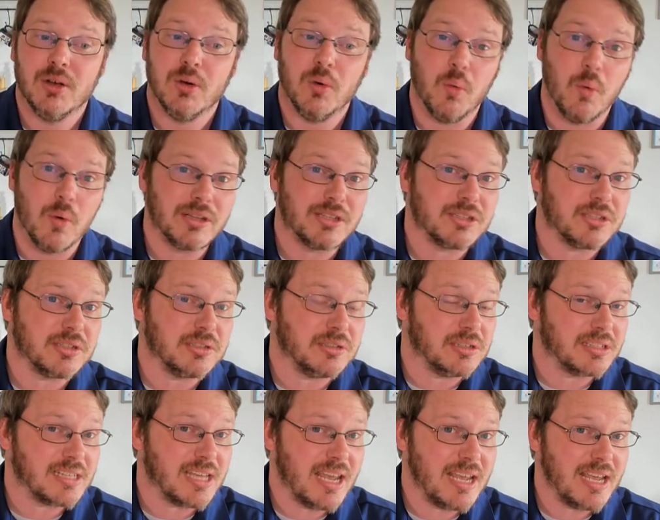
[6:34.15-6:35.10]
Once they're
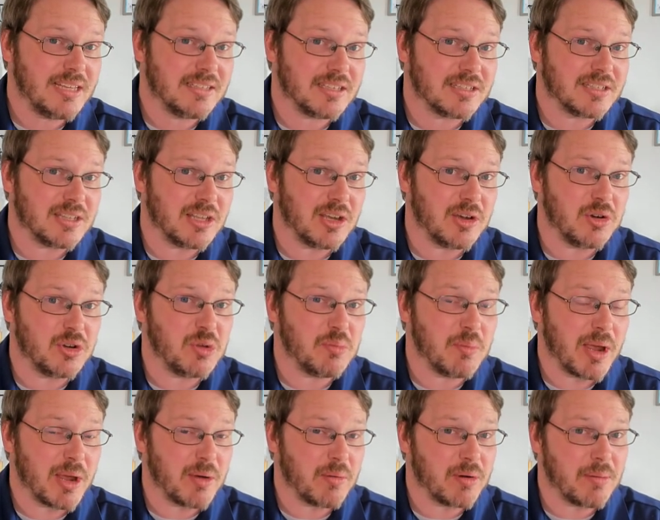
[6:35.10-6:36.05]
in cases, though, you
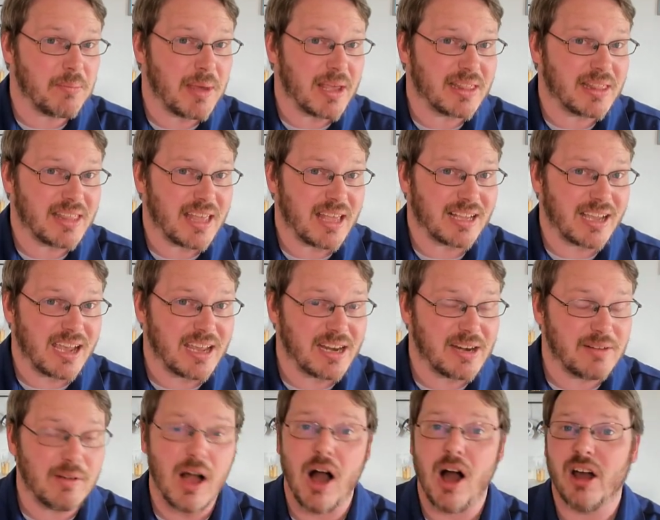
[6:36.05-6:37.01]
might want to make that kind
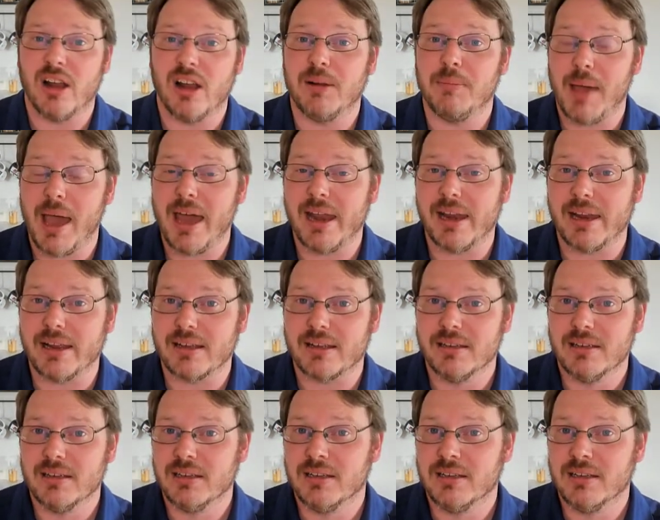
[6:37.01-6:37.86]
of automatic.